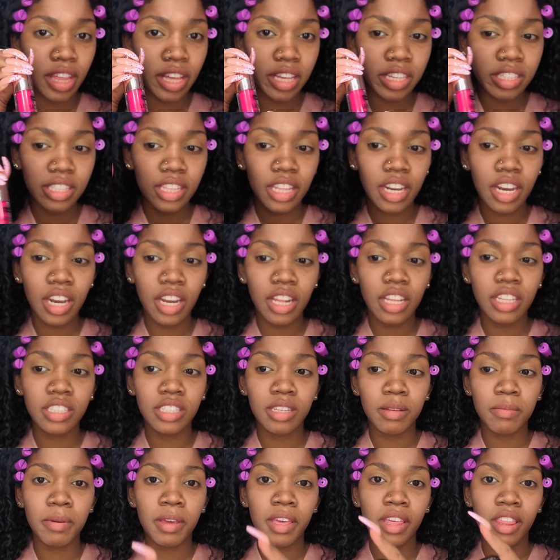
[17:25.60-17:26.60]
this, then it needs
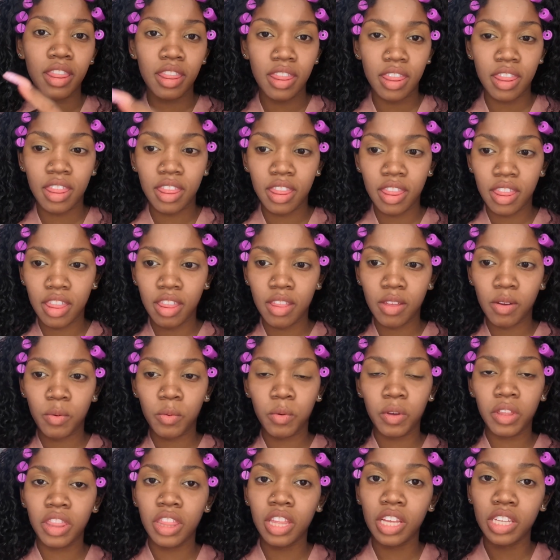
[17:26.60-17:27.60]
to be
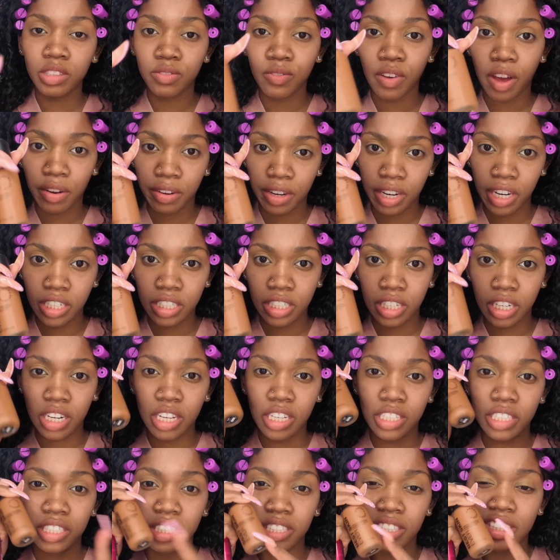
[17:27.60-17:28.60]
with this foundation
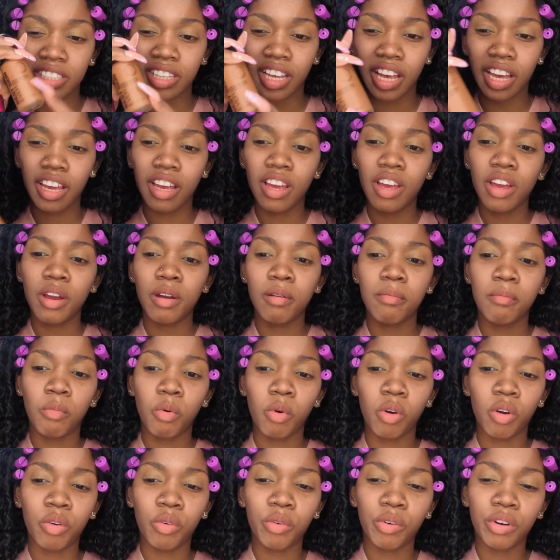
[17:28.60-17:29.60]
because this is like
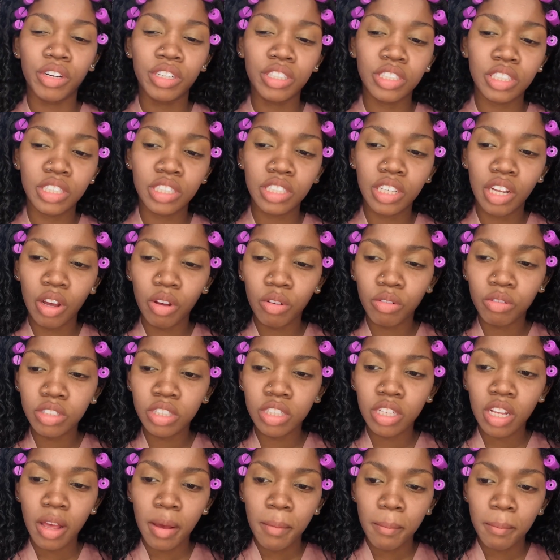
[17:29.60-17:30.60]
more orangish
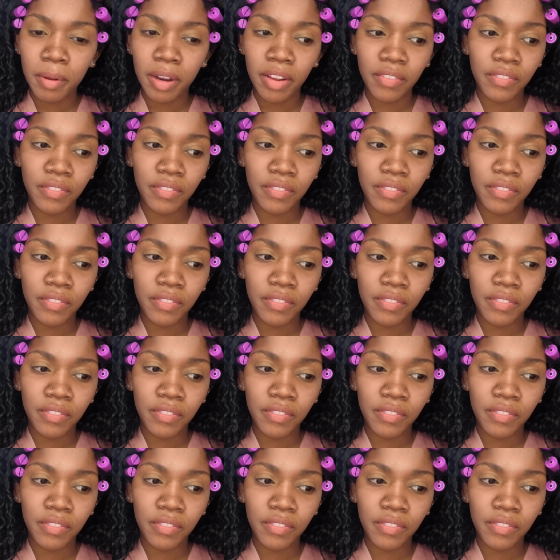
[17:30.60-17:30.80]
tones. But